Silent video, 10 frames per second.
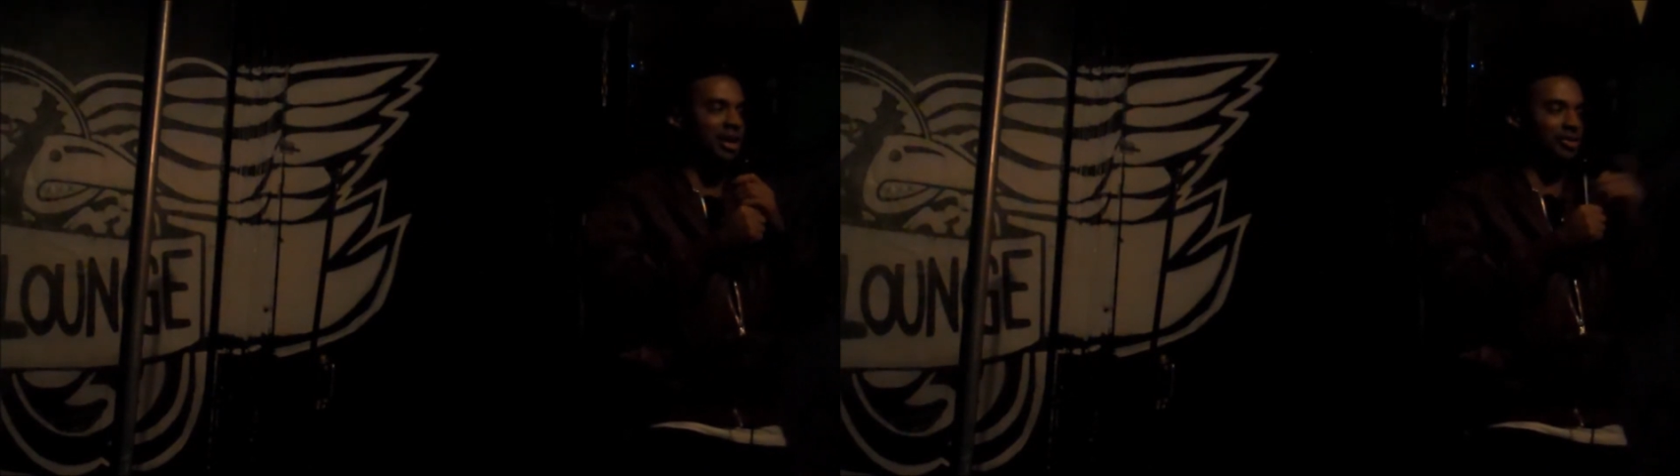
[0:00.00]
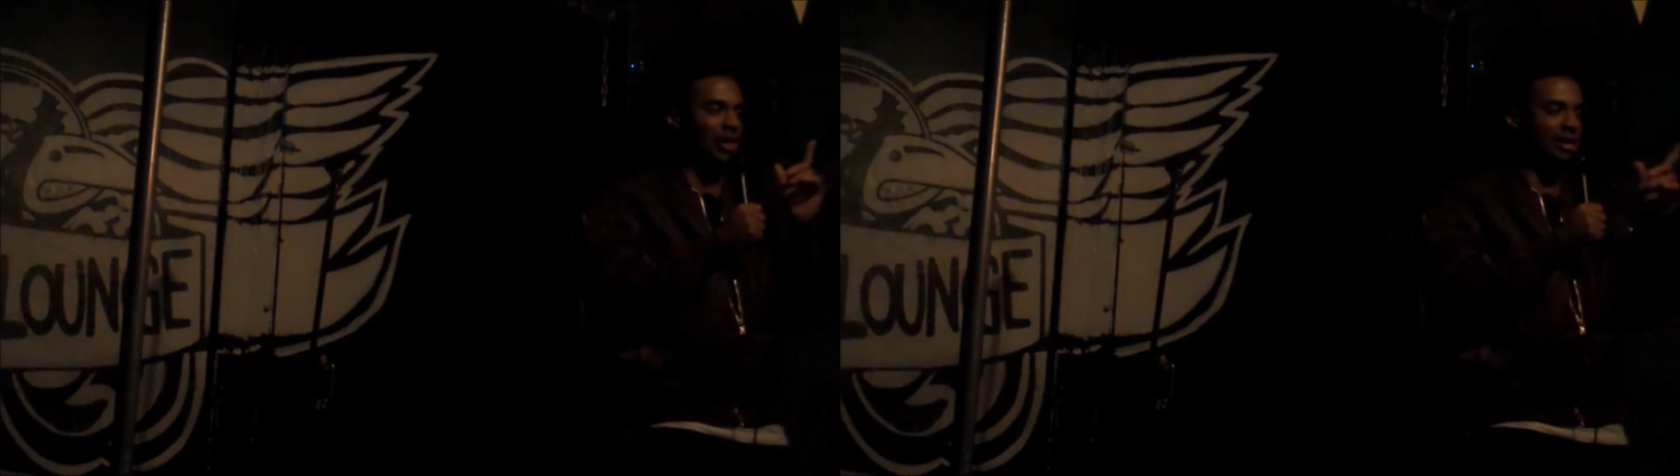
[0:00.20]

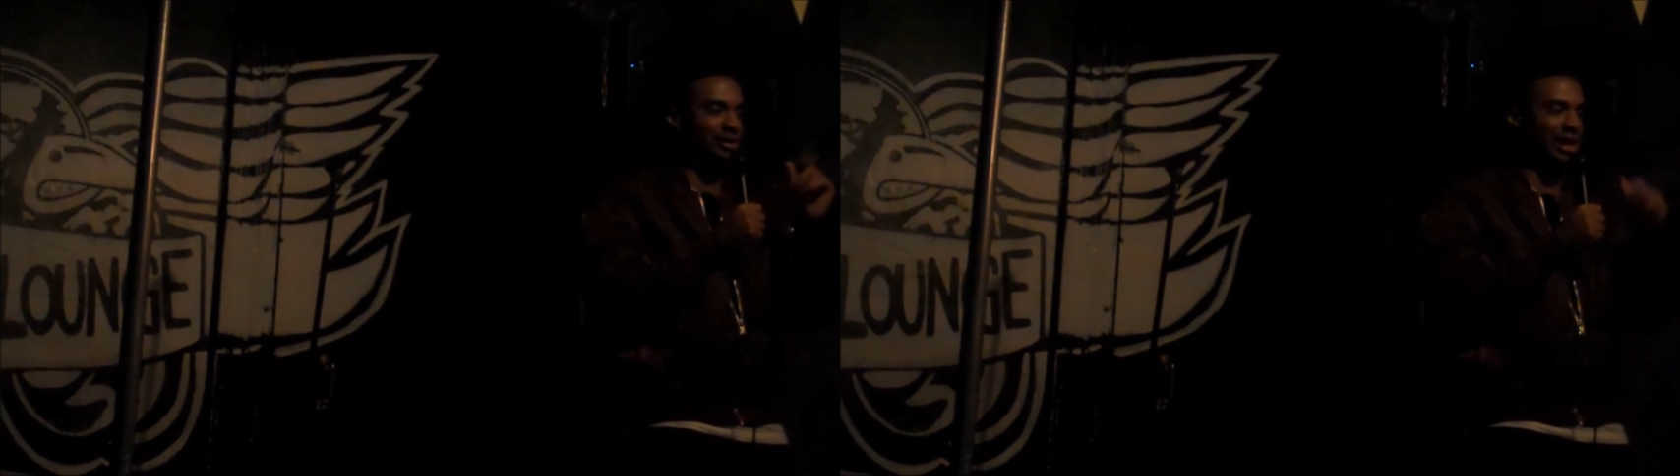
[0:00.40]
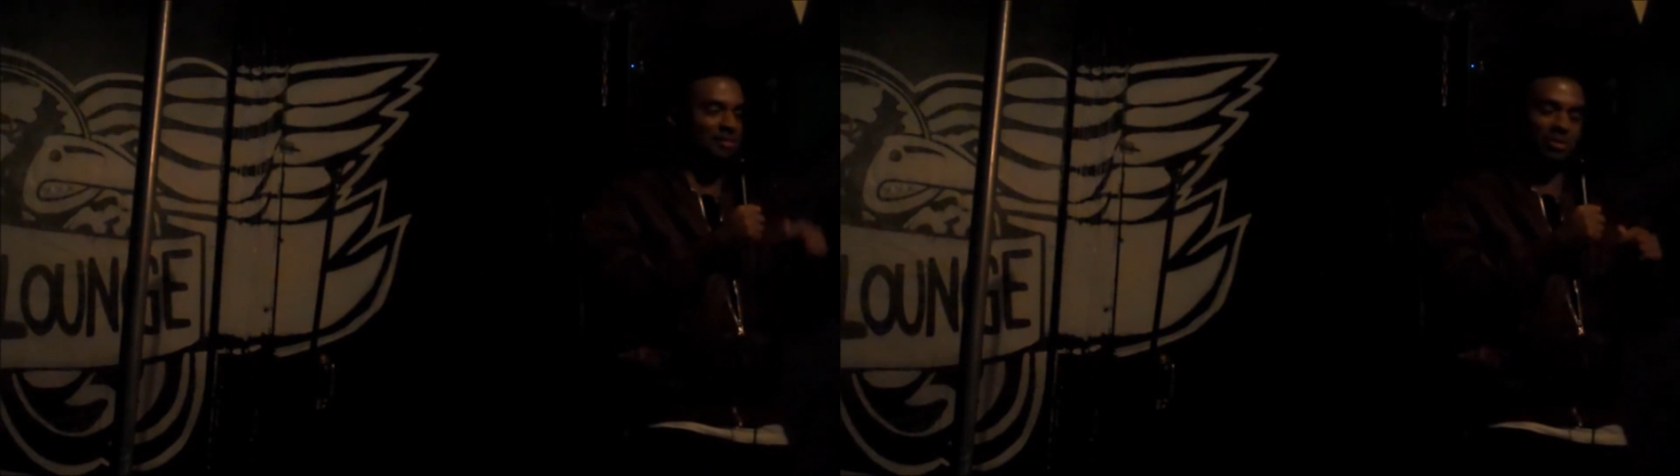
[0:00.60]
and that
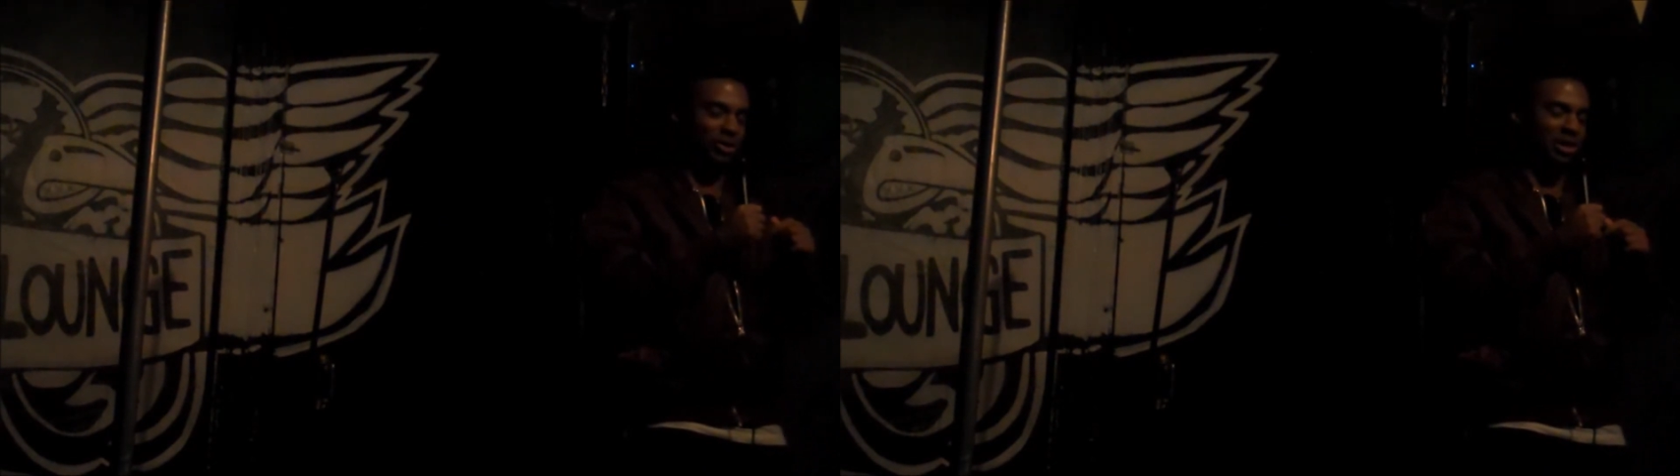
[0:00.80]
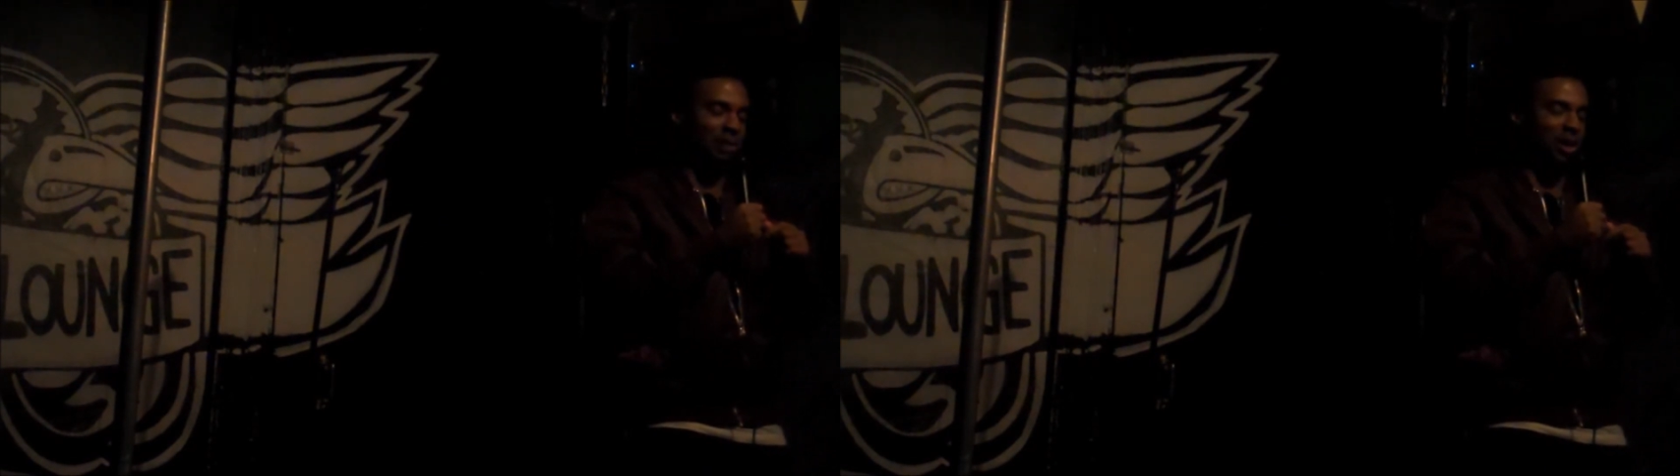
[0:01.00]
statement
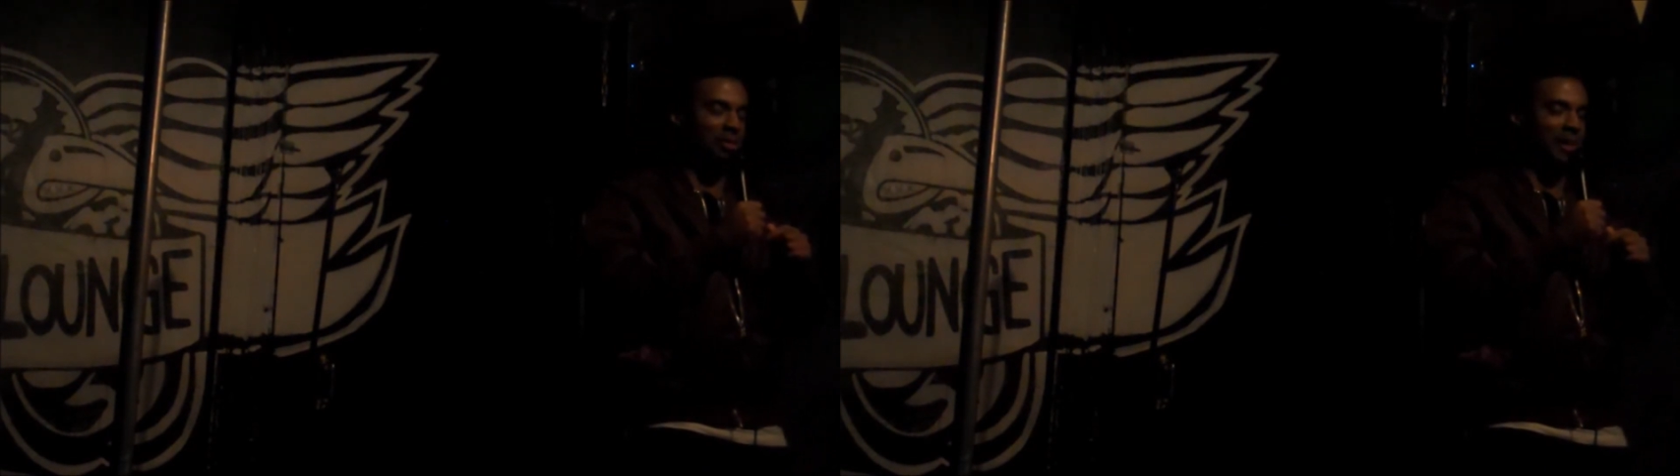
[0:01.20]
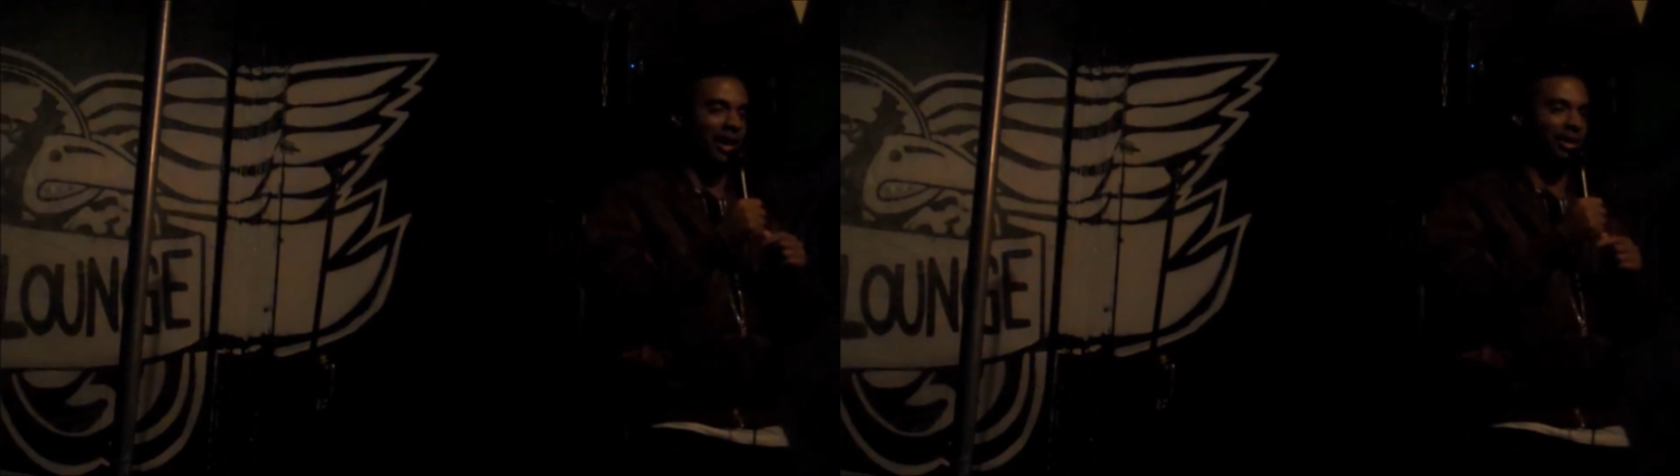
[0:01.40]
was not
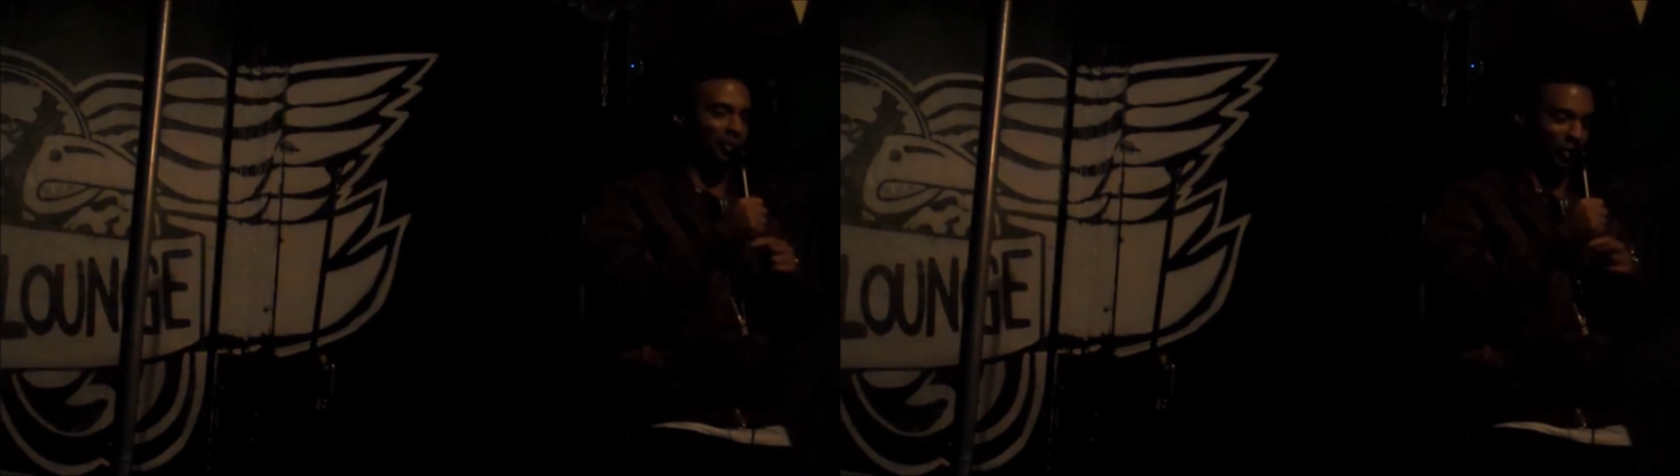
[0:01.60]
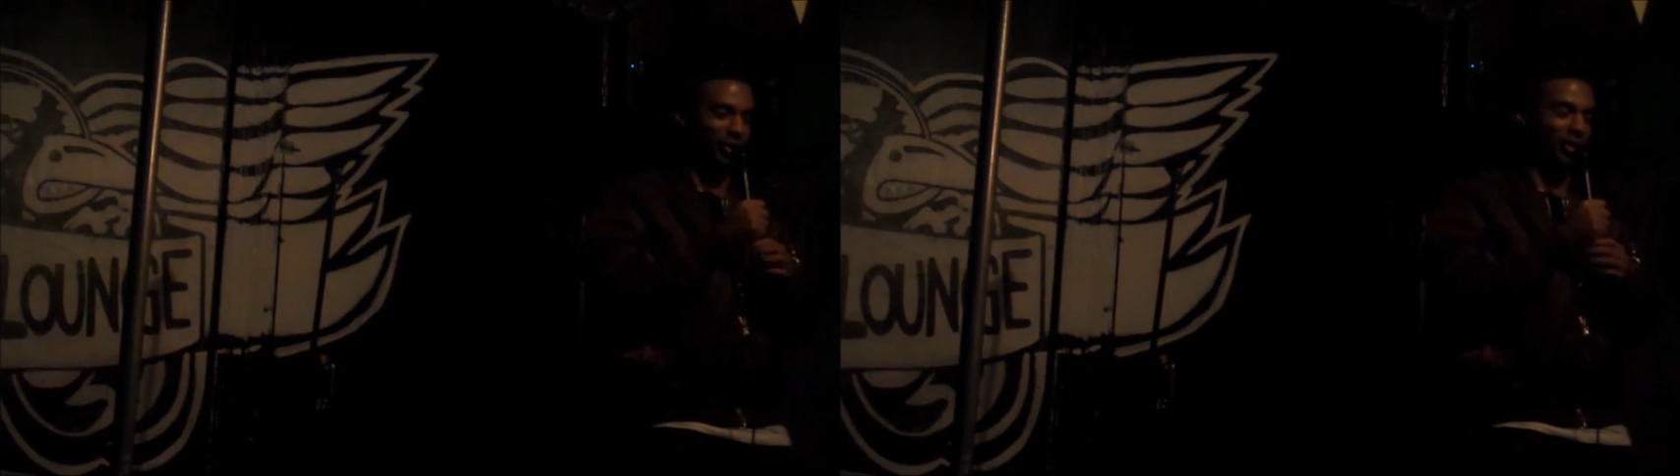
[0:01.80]
problematic. It
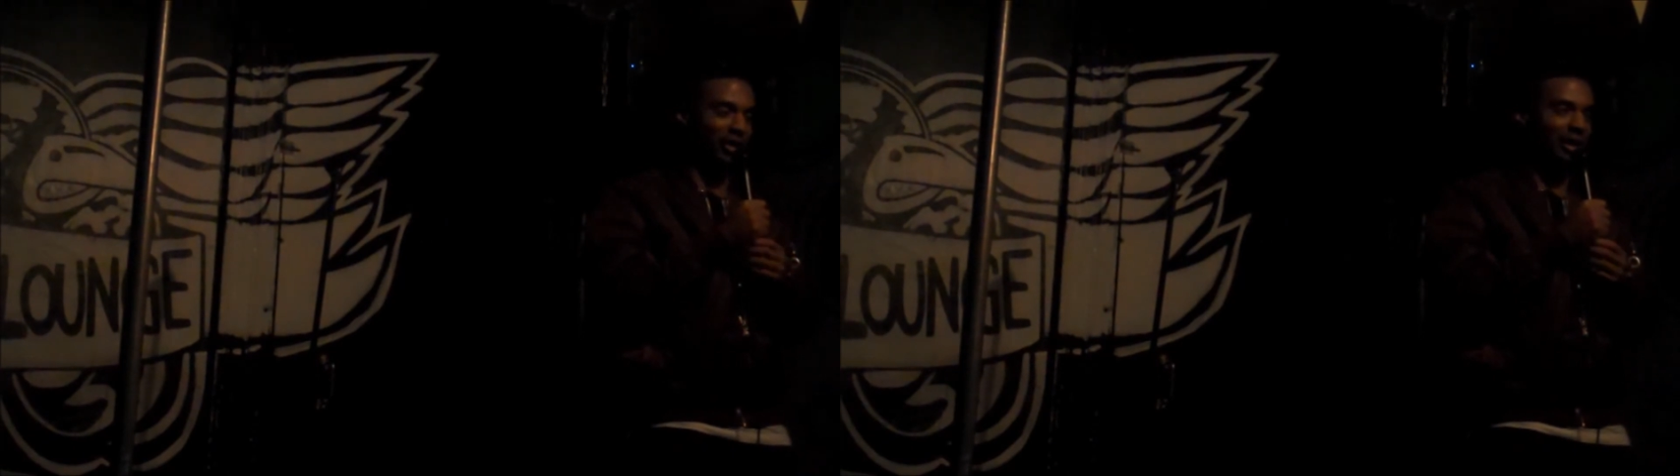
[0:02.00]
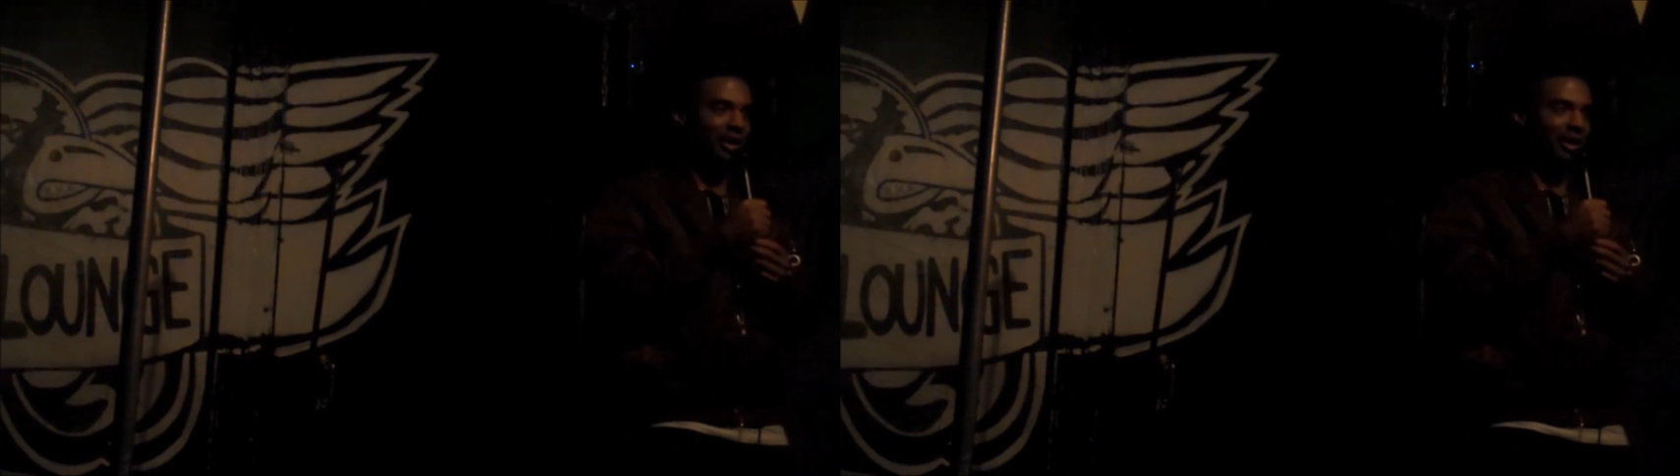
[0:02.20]
was very good.